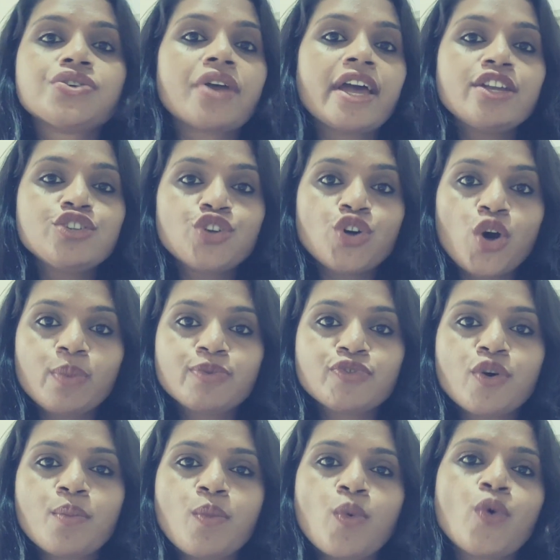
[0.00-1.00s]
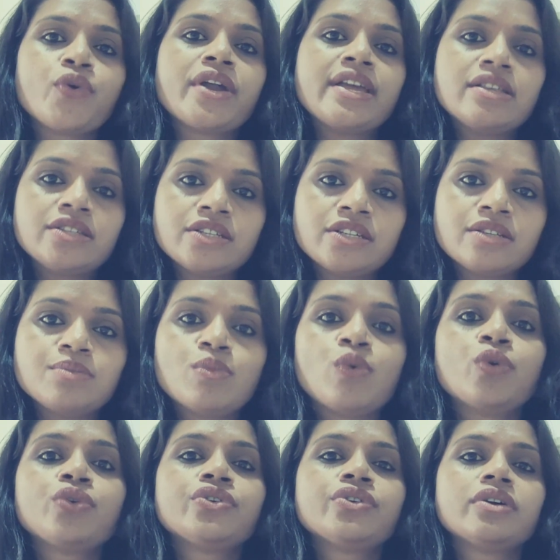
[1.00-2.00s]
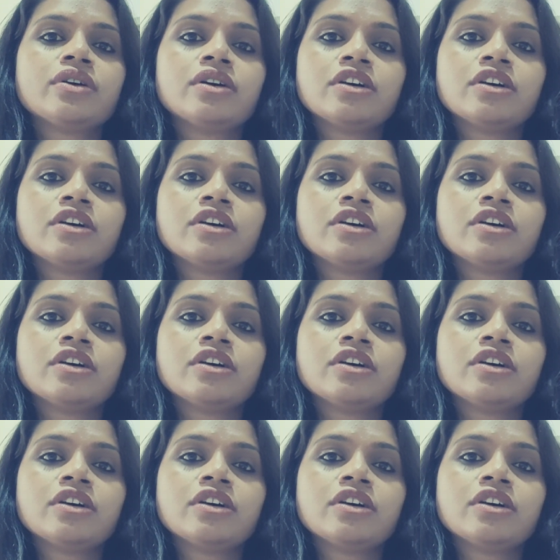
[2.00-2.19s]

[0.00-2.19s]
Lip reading: try to opt for more Indian, more